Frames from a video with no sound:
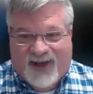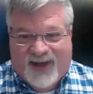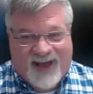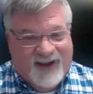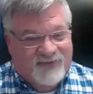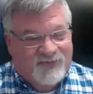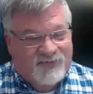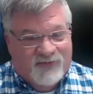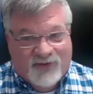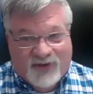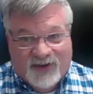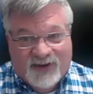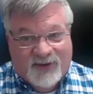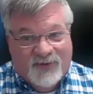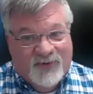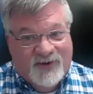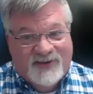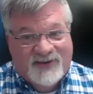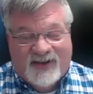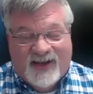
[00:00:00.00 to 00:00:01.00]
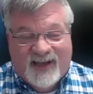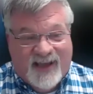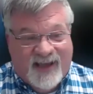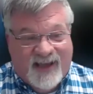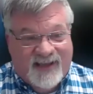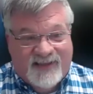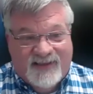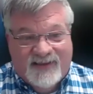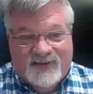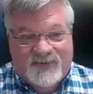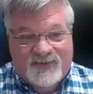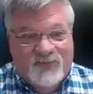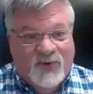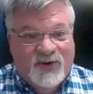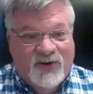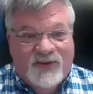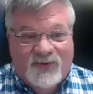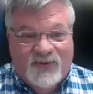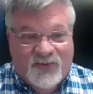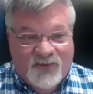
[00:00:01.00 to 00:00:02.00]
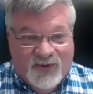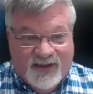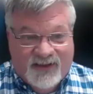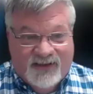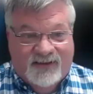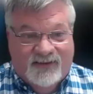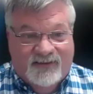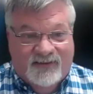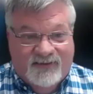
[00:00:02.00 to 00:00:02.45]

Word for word: I really wish I had this book when